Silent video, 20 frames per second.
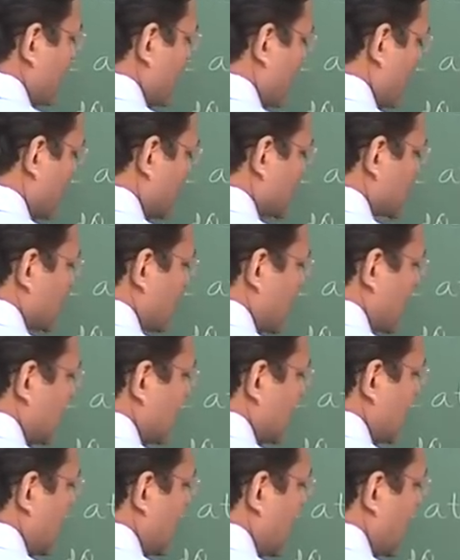whole square
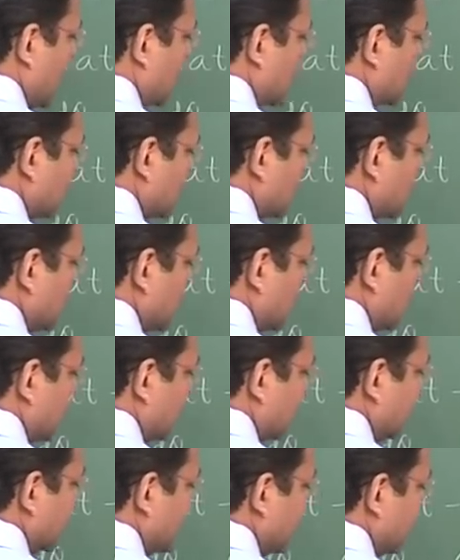R
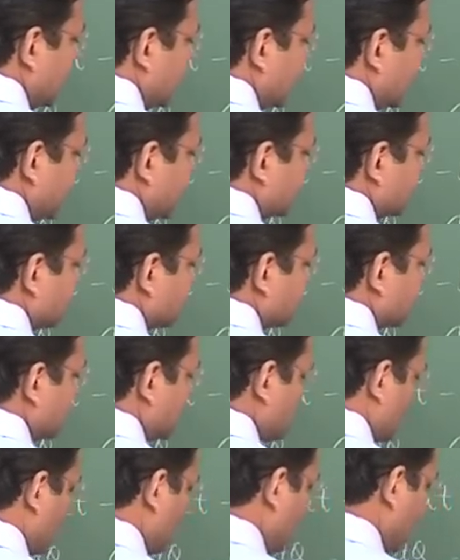dt
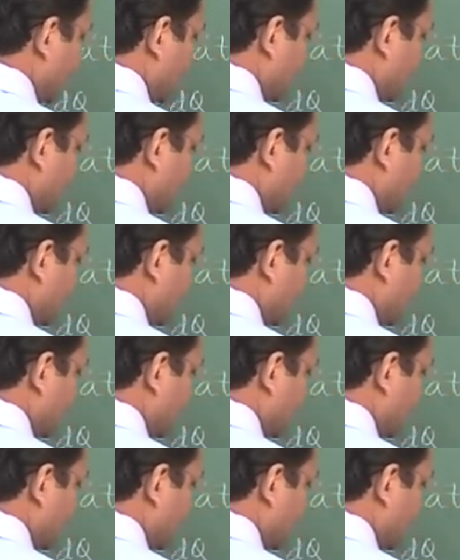to be